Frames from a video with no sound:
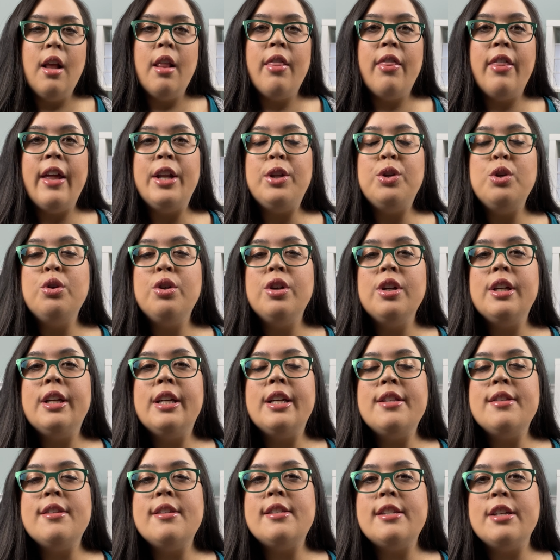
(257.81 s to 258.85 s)
then you could
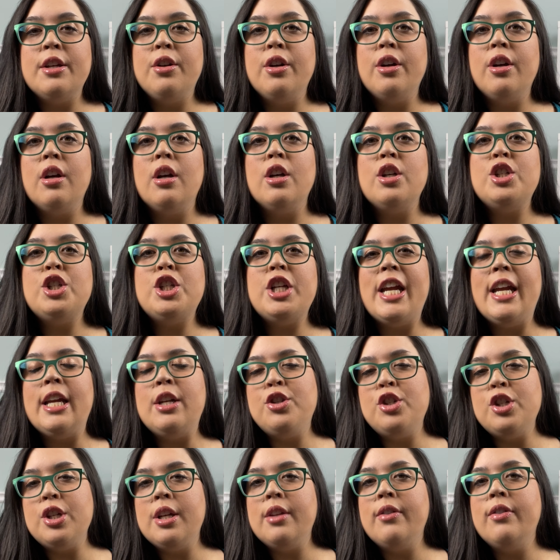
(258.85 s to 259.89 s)
consider
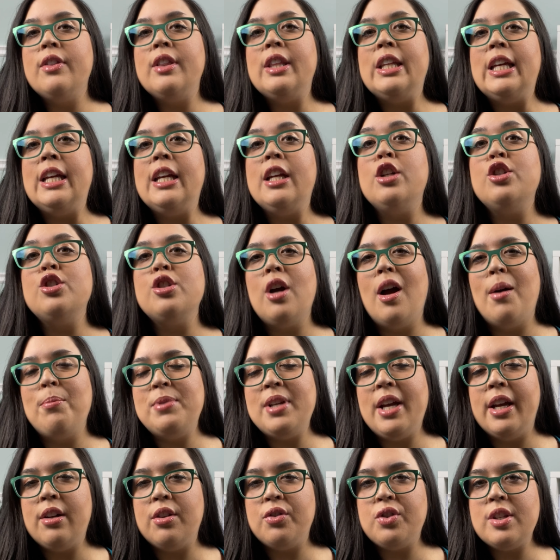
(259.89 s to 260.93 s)
changing the job
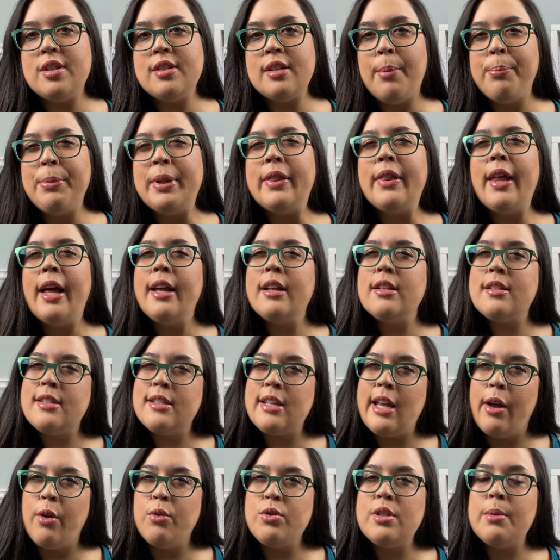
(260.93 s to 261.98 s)
title to something that
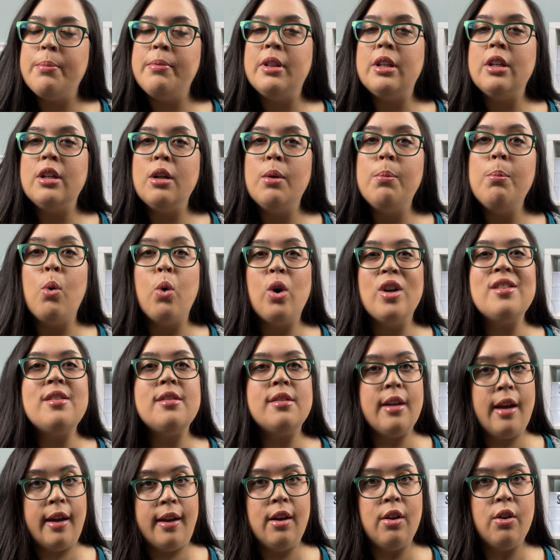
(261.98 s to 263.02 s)
sounds a little more
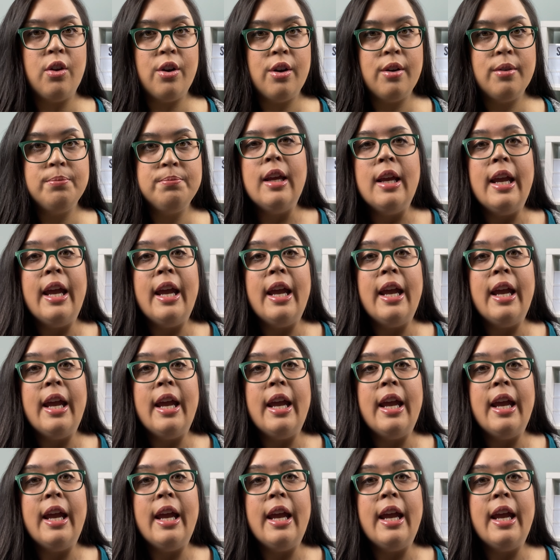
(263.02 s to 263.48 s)
secular.